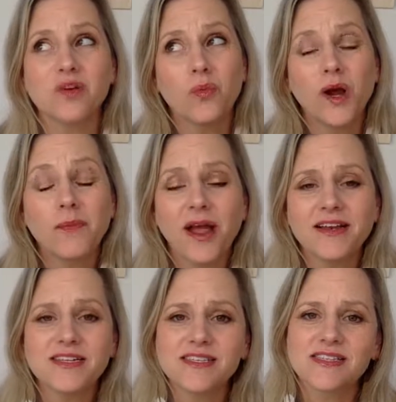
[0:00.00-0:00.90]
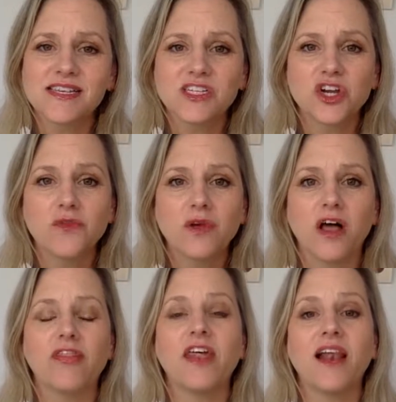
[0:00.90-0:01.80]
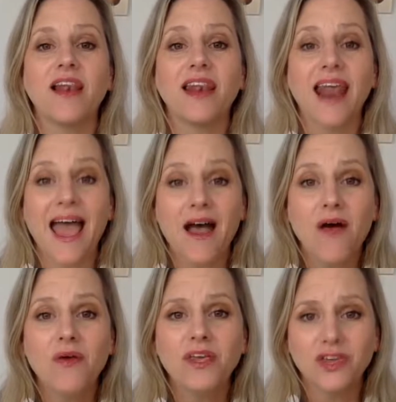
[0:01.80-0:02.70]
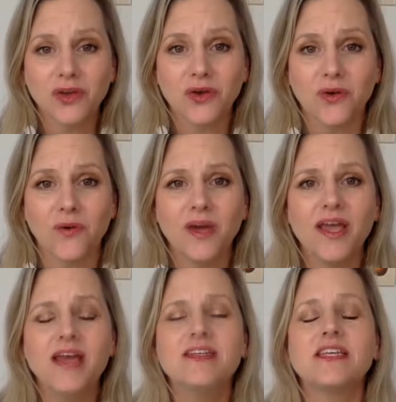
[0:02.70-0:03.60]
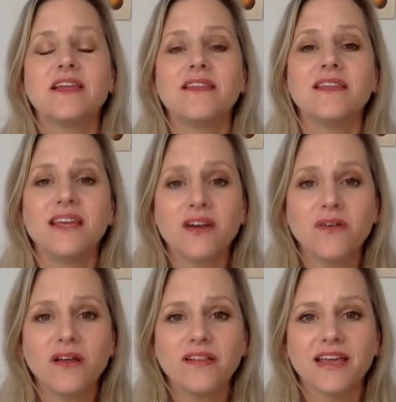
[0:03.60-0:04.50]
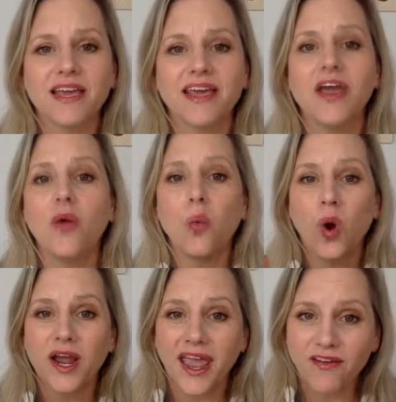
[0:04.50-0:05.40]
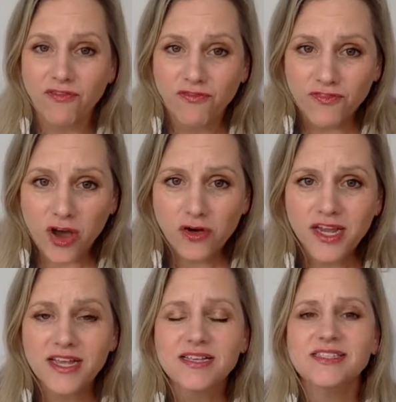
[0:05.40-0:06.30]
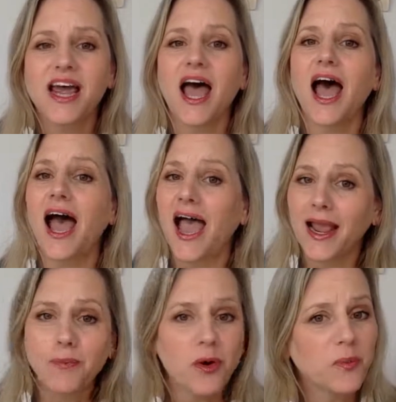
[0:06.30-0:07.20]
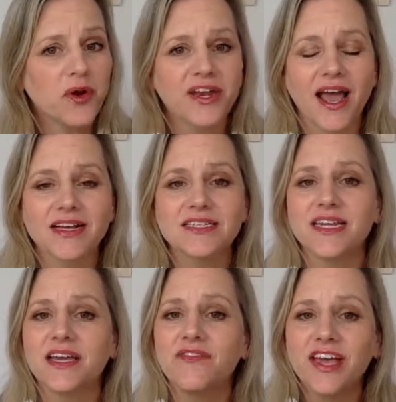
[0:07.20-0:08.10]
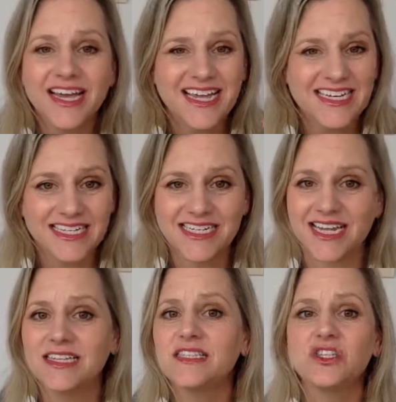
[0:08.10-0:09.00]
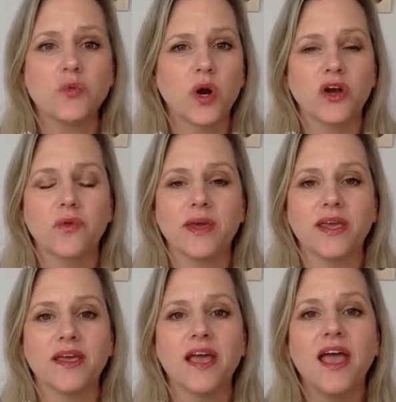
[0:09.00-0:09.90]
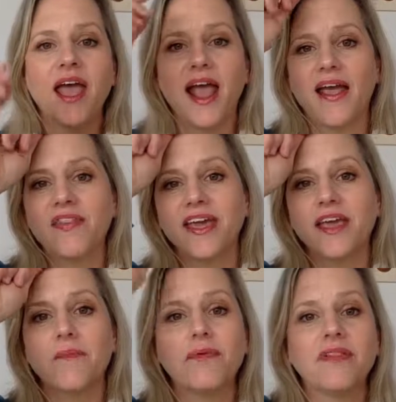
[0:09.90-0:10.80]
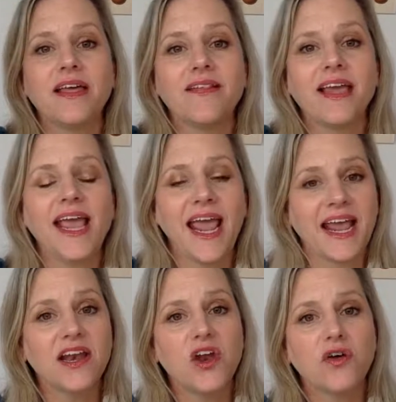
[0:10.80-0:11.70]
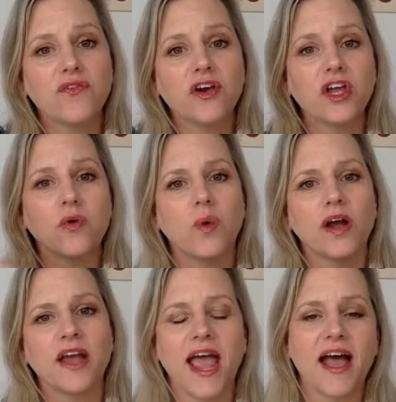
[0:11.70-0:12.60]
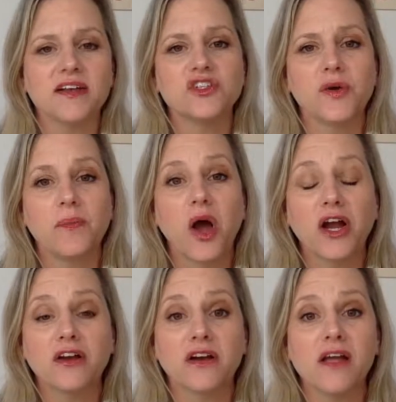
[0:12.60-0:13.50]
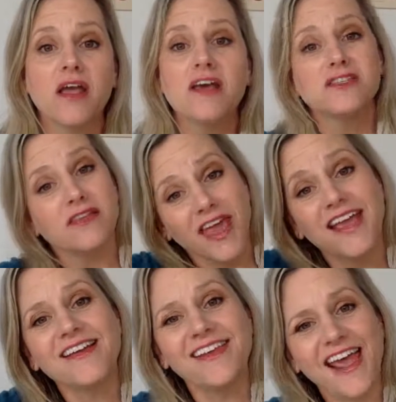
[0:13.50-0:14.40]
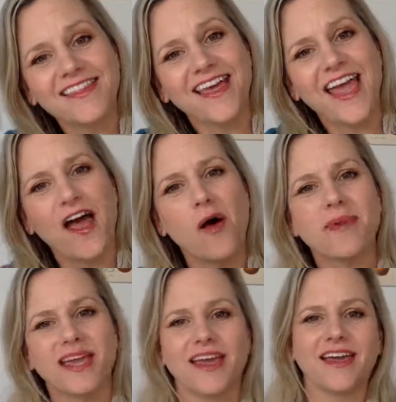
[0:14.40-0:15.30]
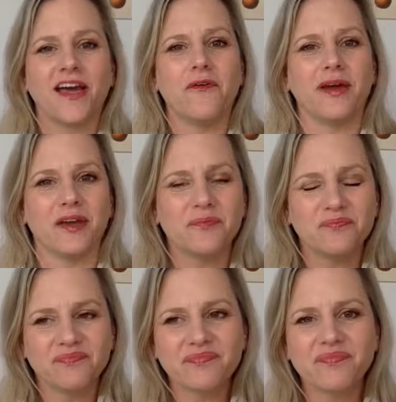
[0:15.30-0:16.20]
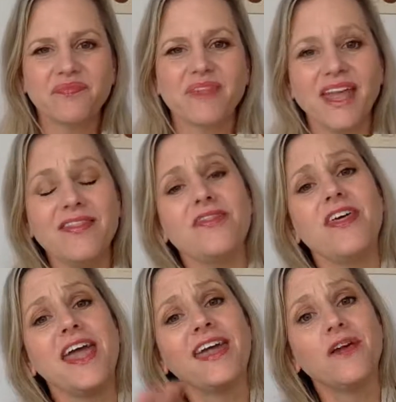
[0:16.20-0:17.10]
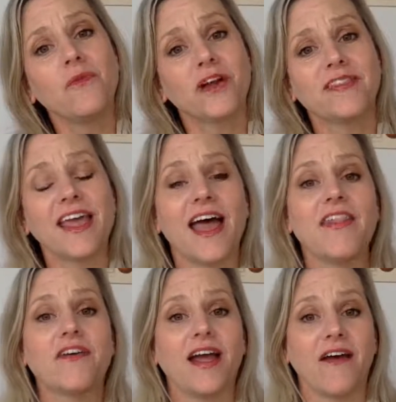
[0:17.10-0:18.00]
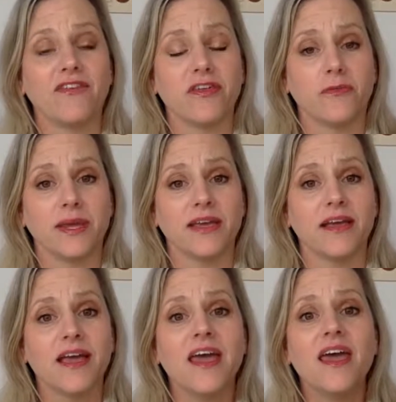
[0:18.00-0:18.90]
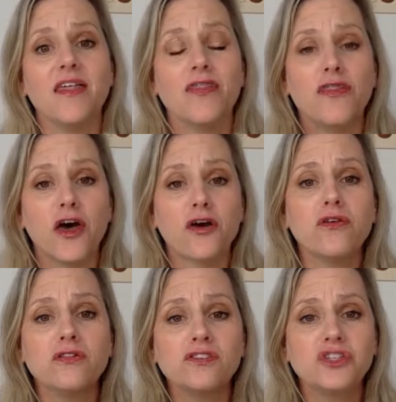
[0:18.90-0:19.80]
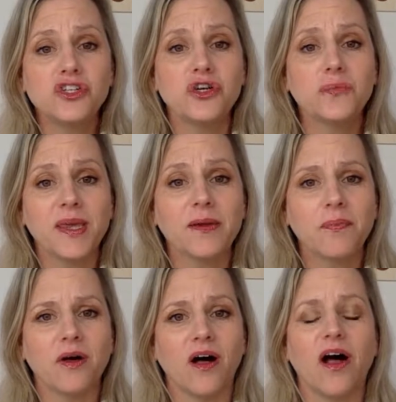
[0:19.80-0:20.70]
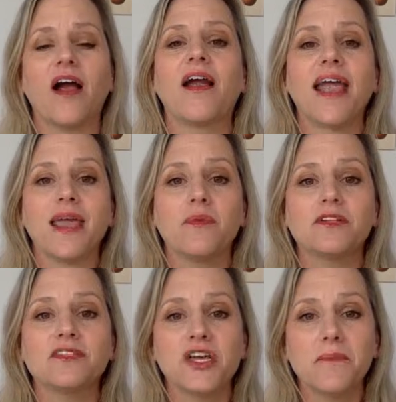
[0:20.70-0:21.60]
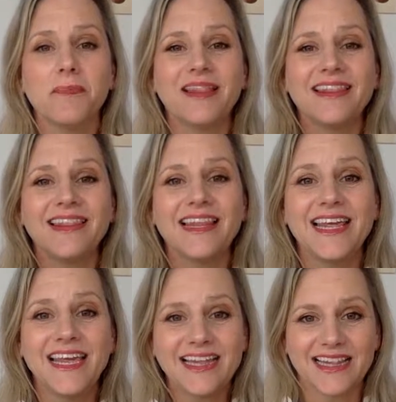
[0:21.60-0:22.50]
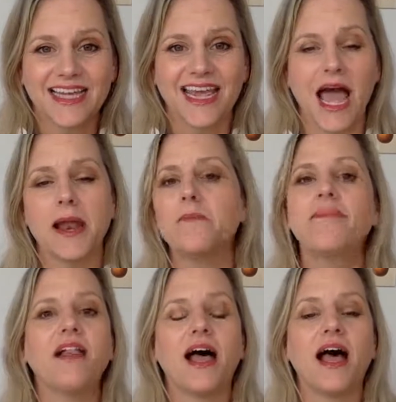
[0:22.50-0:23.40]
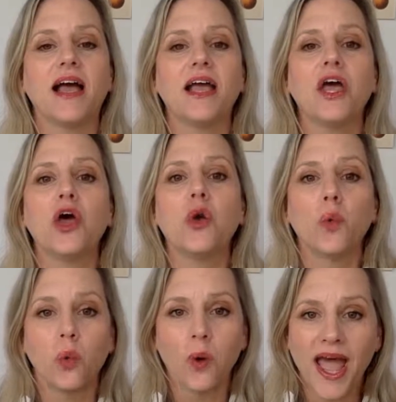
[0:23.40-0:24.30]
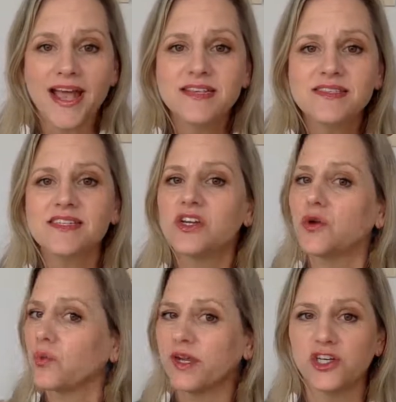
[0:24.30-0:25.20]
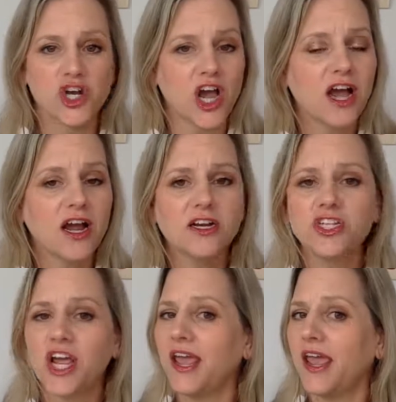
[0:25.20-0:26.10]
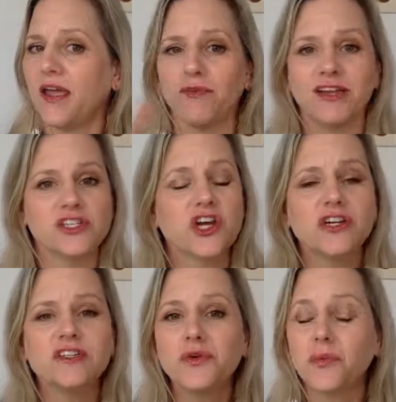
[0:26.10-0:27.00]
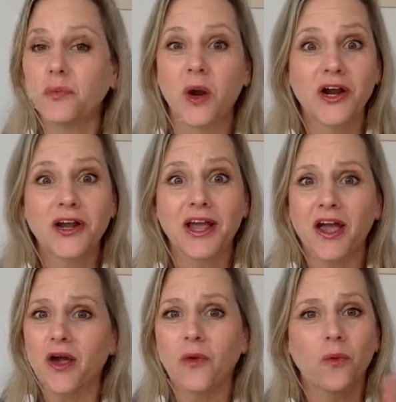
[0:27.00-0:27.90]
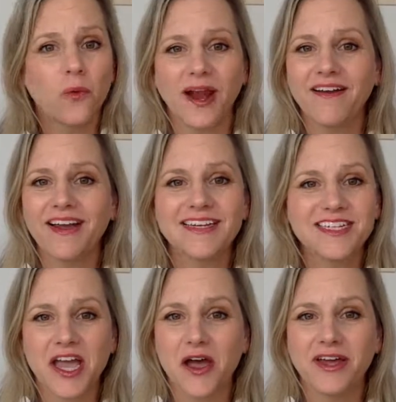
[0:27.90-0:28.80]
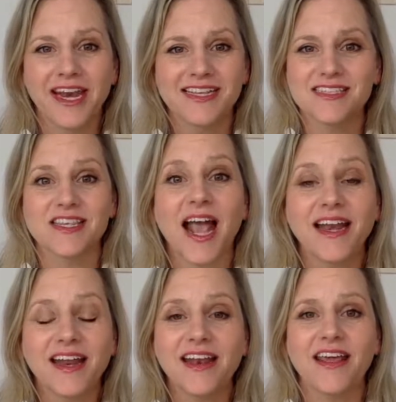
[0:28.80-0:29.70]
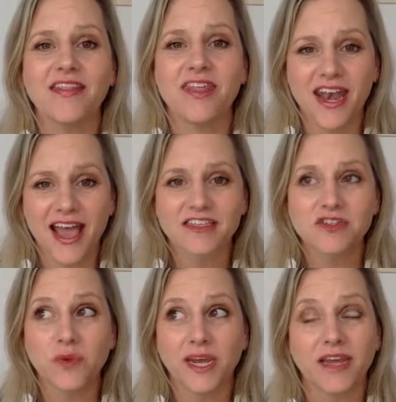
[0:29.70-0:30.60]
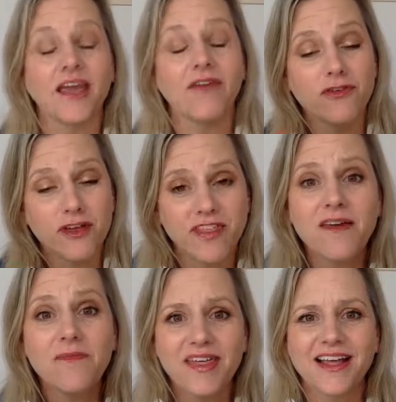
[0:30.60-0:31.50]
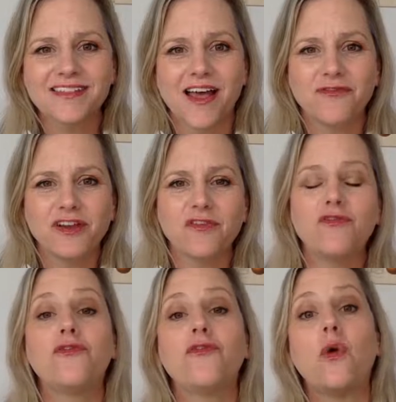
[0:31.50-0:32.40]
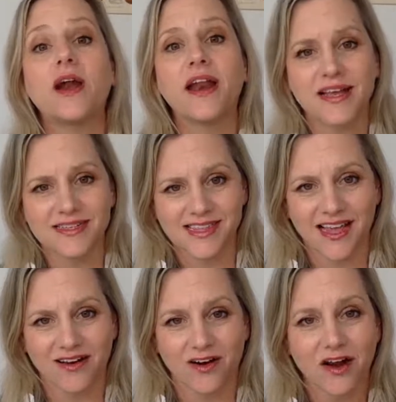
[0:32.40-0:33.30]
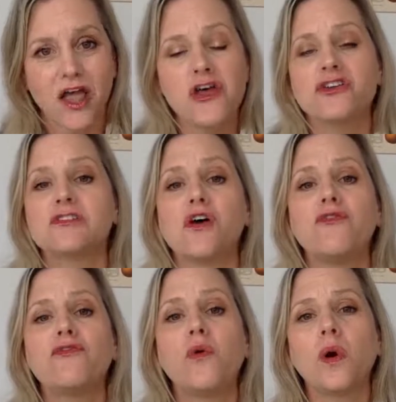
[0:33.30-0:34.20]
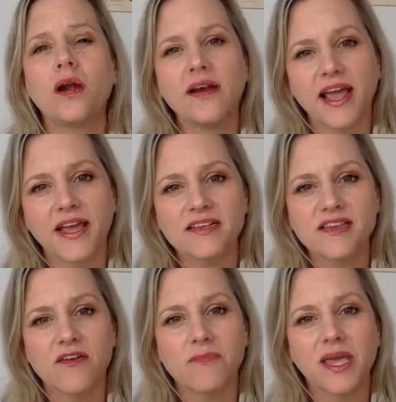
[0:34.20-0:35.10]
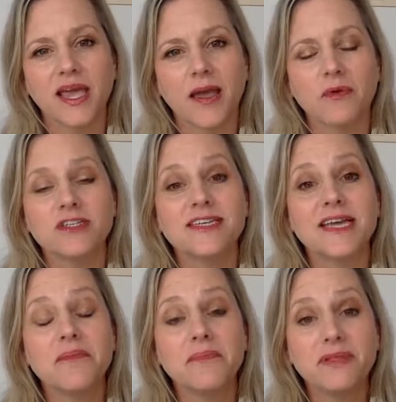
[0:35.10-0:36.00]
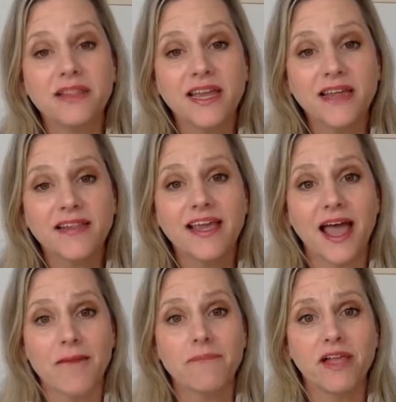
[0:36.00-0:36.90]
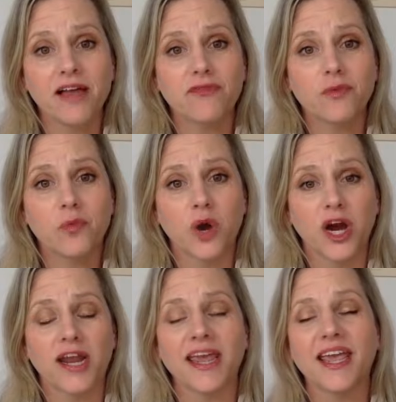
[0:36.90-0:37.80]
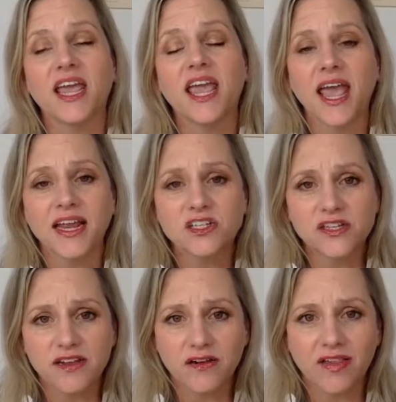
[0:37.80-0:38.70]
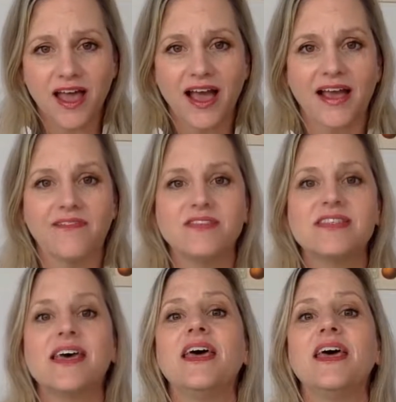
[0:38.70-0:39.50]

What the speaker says: or work practices in general that allow you to literally work a focused, hyper-productive, condensed work week and then completely hand over your work hat to a partner so they can take the helm and get going. And they can work the other half of the week. Those 2 people are able to completely unplug, rest, recharge, and return to work, raring to go and excited the next week. And for them, that's often 4 days later. So 4 days of being able to completely unplug from work, engage in their lives,